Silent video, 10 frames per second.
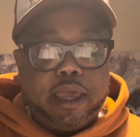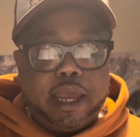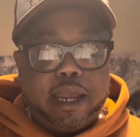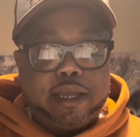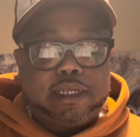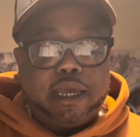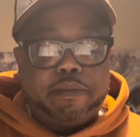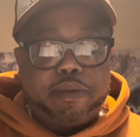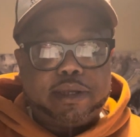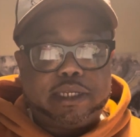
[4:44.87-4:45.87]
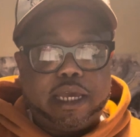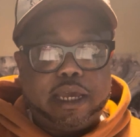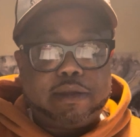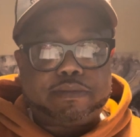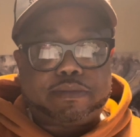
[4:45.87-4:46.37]
and the
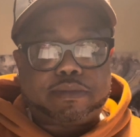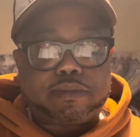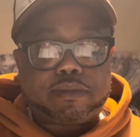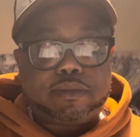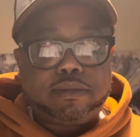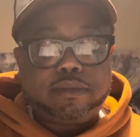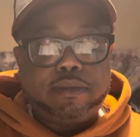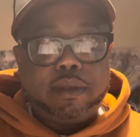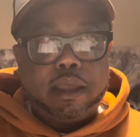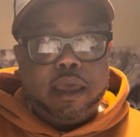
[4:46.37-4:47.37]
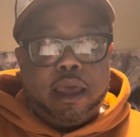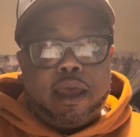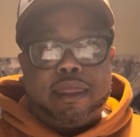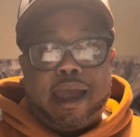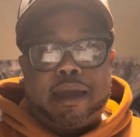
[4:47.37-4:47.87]
10%.
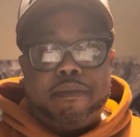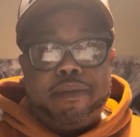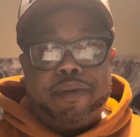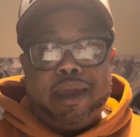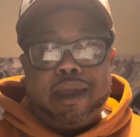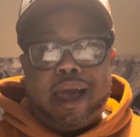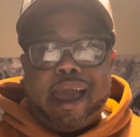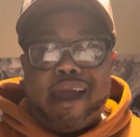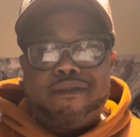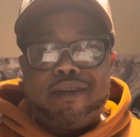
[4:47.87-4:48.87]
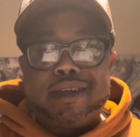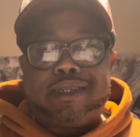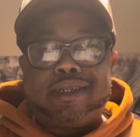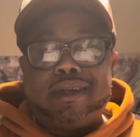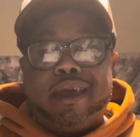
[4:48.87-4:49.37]
That can be an
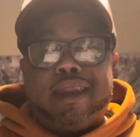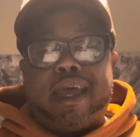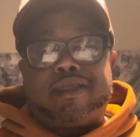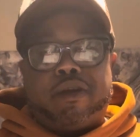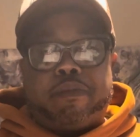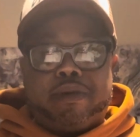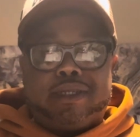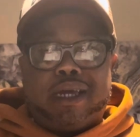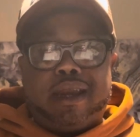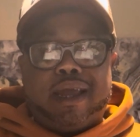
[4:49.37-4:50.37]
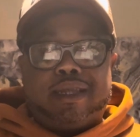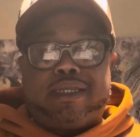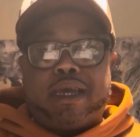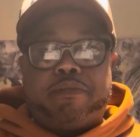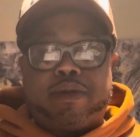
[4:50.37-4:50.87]
average. That 30% and that
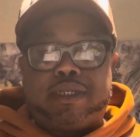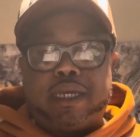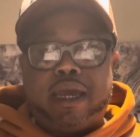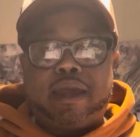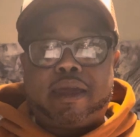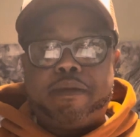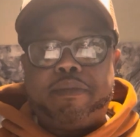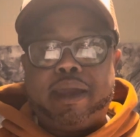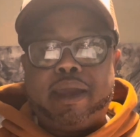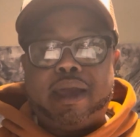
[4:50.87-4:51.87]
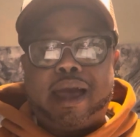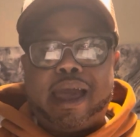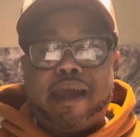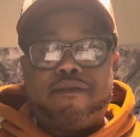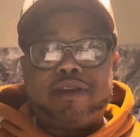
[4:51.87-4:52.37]
10% can be an
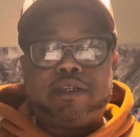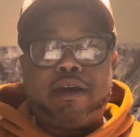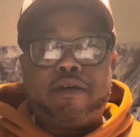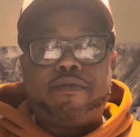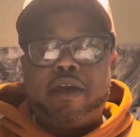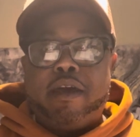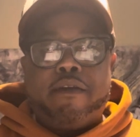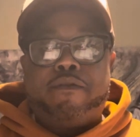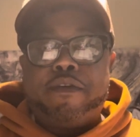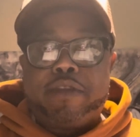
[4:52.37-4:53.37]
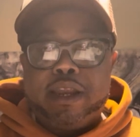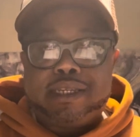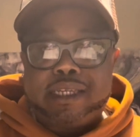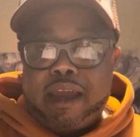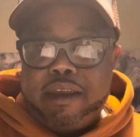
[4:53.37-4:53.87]
average of 50 to
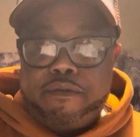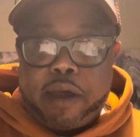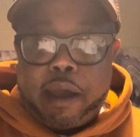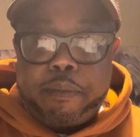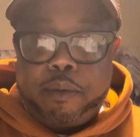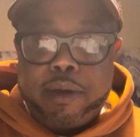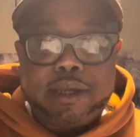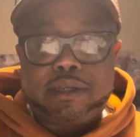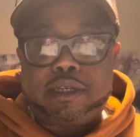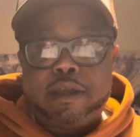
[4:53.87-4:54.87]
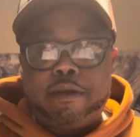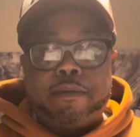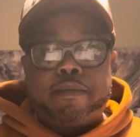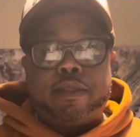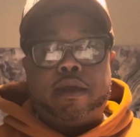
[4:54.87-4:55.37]
75 points
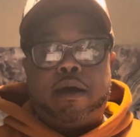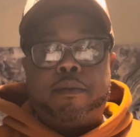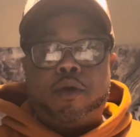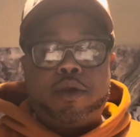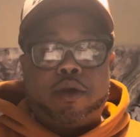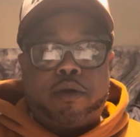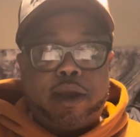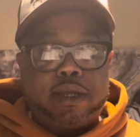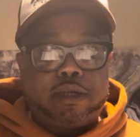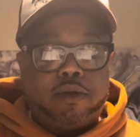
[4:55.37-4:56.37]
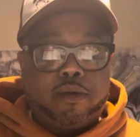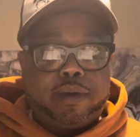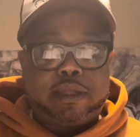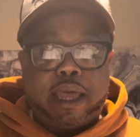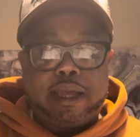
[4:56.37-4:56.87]
on your credit
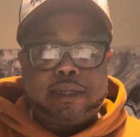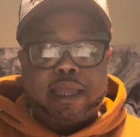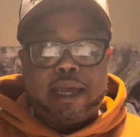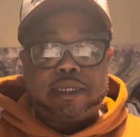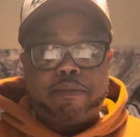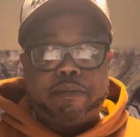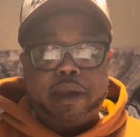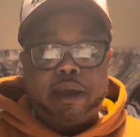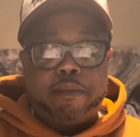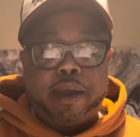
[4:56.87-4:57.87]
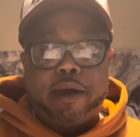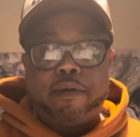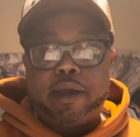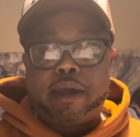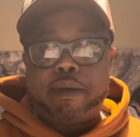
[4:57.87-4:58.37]
score. That's a big
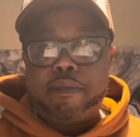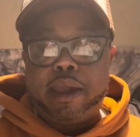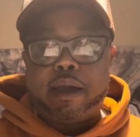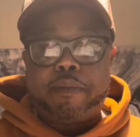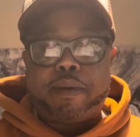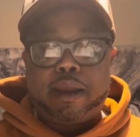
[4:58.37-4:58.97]
amount and can make up